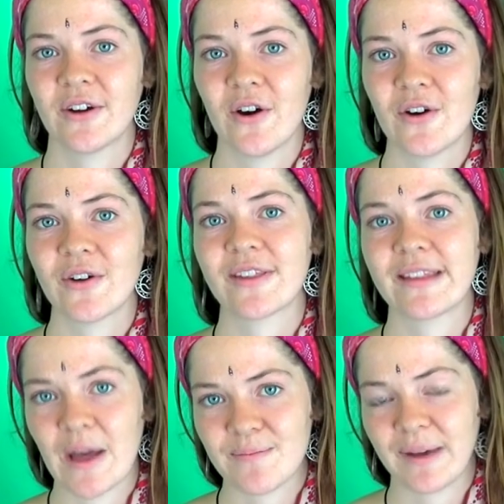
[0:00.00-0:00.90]
go
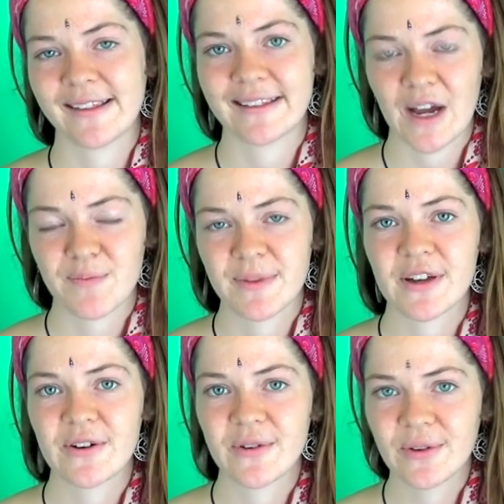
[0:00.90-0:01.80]
step by step.
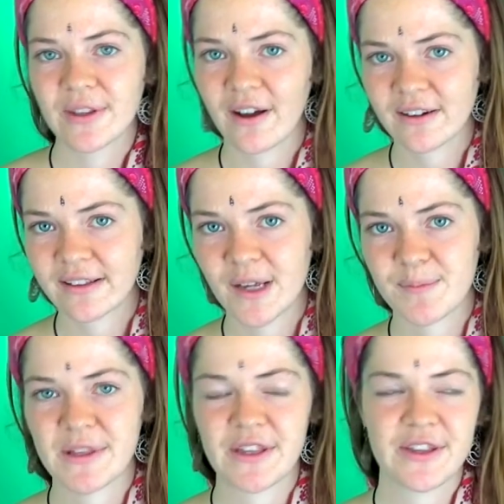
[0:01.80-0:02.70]
So all the other
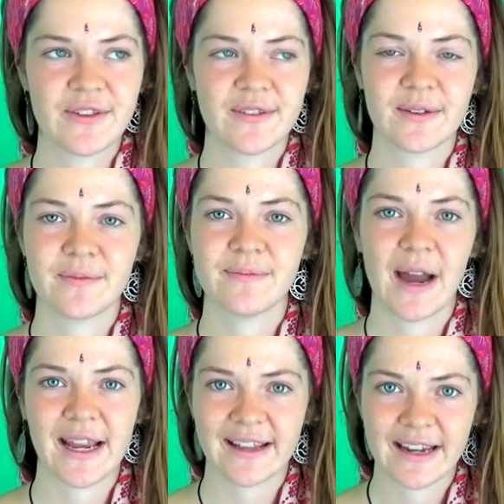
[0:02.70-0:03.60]
tips
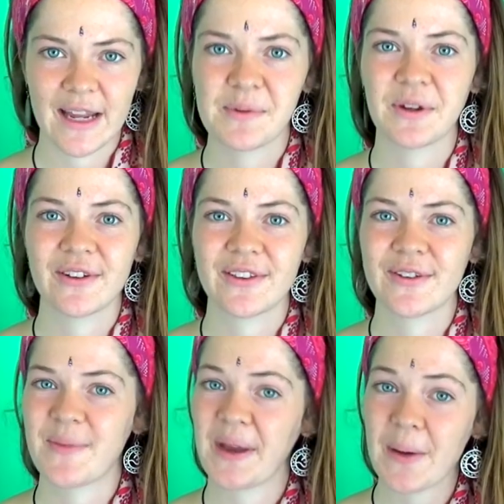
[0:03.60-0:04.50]
might enable you
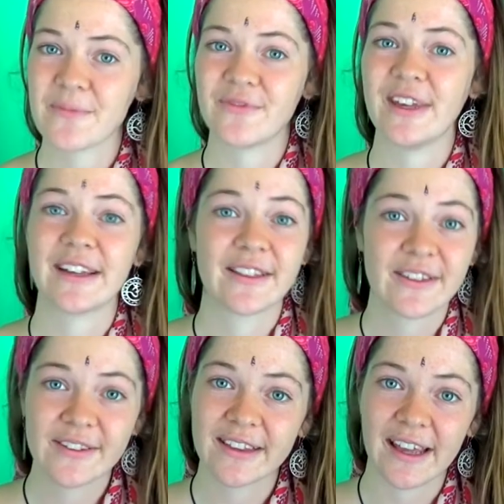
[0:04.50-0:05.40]
to become vegan
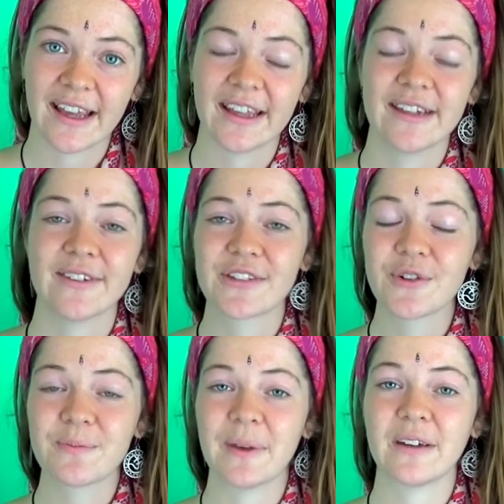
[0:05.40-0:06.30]
today, which
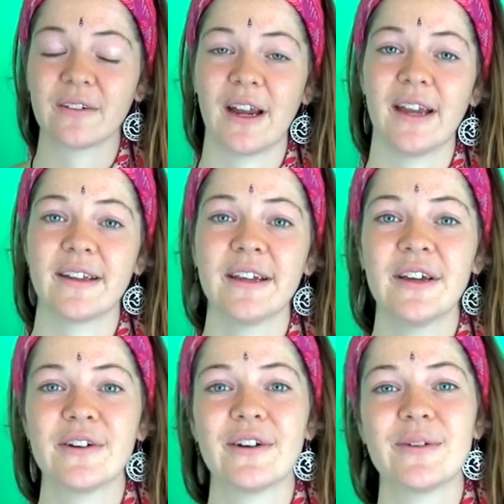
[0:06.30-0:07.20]
would be great.
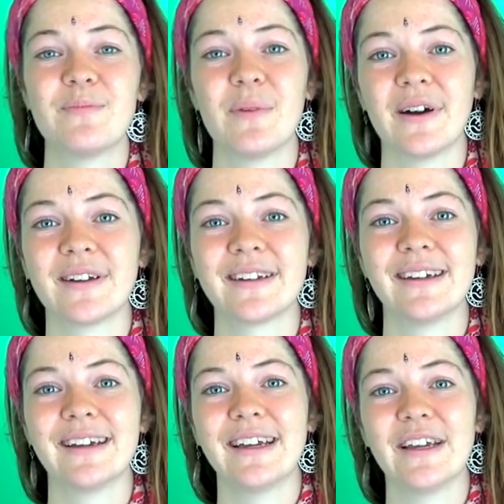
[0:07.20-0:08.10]
But
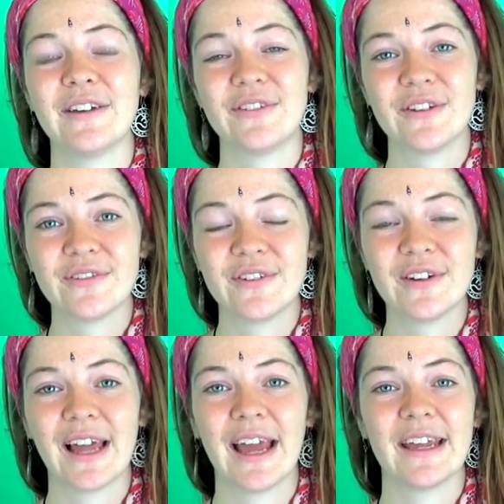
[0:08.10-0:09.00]
if you
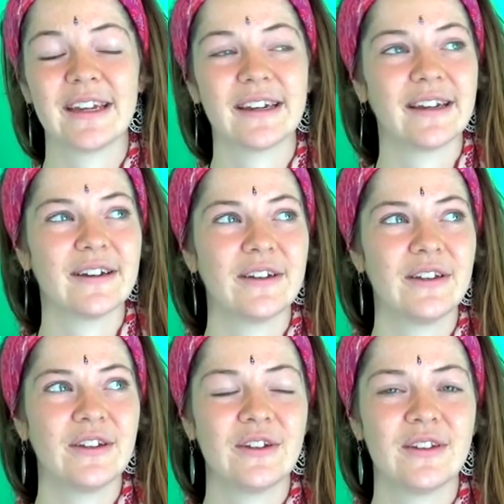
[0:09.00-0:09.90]
feel like
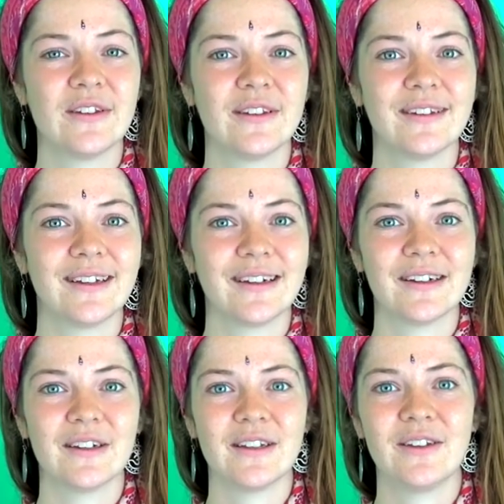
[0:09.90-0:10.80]

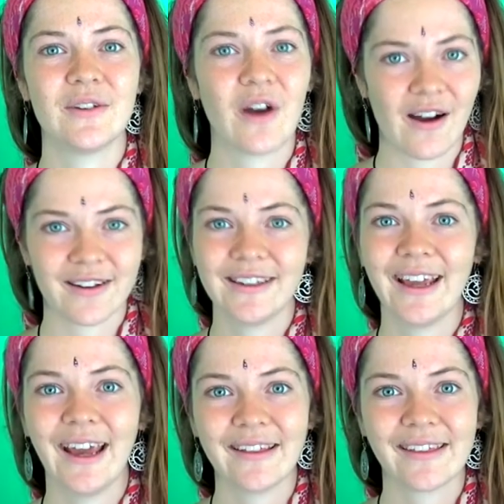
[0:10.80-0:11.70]
you can't
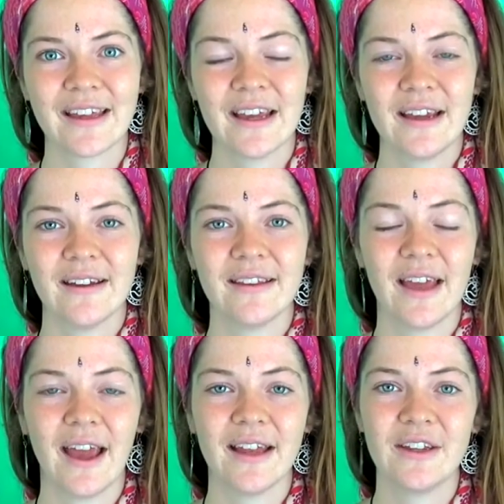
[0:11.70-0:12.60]
yet,
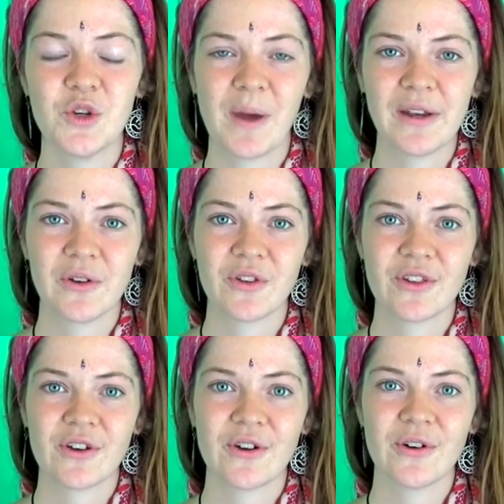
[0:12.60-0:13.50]
then you might
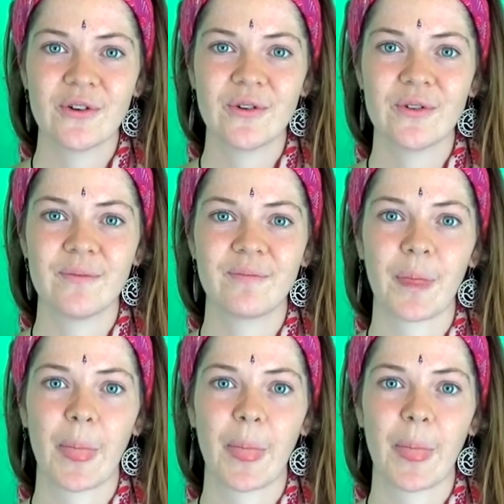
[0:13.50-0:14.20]
also